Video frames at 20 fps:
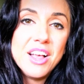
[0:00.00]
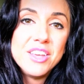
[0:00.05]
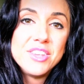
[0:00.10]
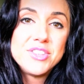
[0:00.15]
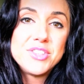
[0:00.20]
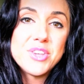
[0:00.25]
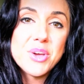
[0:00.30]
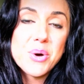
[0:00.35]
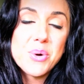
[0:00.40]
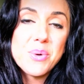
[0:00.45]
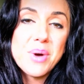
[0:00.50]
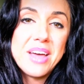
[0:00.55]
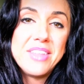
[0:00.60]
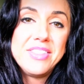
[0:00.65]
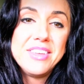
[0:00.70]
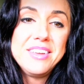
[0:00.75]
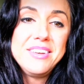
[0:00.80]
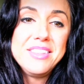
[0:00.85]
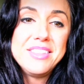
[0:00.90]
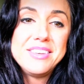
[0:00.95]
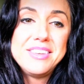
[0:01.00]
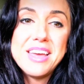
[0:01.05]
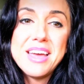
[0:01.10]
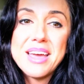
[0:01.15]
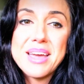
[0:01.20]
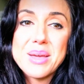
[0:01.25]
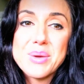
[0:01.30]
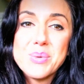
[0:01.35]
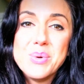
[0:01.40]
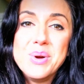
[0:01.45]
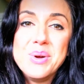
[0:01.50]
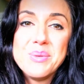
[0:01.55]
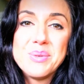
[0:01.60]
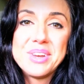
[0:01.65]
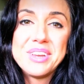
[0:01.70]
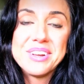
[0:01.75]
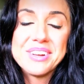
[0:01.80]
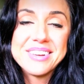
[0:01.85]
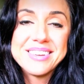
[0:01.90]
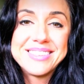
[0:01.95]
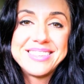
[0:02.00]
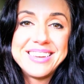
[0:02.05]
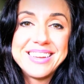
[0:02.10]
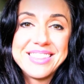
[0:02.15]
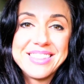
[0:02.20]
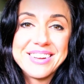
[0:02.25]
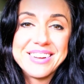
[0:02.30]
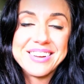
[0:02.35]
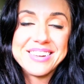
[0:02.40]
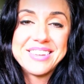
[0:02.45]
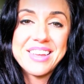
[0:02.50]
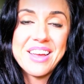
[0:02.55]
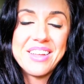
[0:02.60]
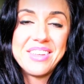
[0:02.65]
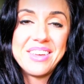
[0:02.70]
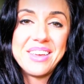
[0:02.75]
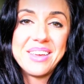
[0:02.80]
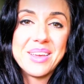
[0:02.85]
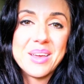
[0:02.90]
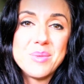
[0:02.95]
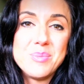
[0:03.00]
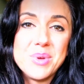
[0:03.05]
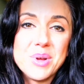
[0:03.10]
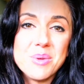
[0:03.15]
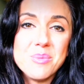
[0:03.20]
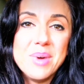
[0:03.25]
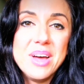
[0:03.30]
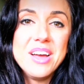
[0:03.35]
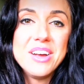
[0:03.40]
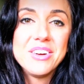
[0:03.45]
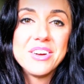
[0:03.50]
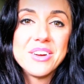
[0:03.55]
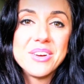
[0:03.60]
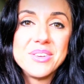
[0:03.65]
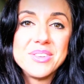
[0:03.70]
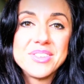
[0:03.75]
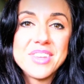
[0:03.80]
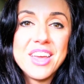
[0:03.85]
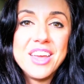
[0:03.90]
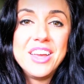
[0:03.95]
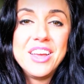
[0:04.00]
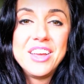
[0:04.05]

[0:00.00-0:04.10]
So at the end of the day, when you're sitting there tallying up your macros,